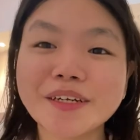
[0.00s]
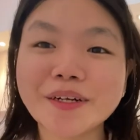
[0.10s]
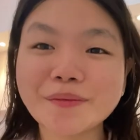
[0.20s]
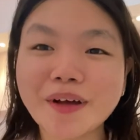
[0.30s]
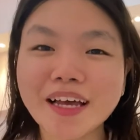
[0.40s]

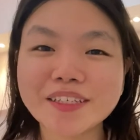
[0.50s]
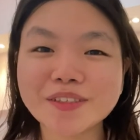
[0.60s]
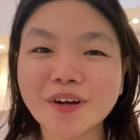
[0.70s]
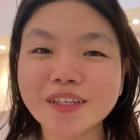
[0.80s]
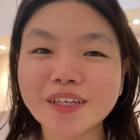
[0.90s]
term I
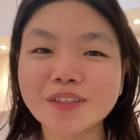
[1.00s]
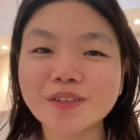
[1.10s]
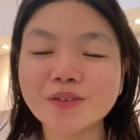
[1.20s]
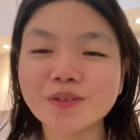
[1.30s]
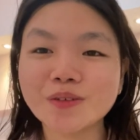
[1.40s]

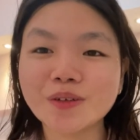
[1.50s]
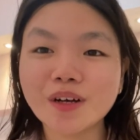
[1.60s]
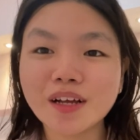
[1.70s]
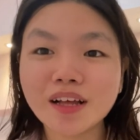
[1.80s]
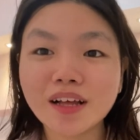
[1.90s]
started to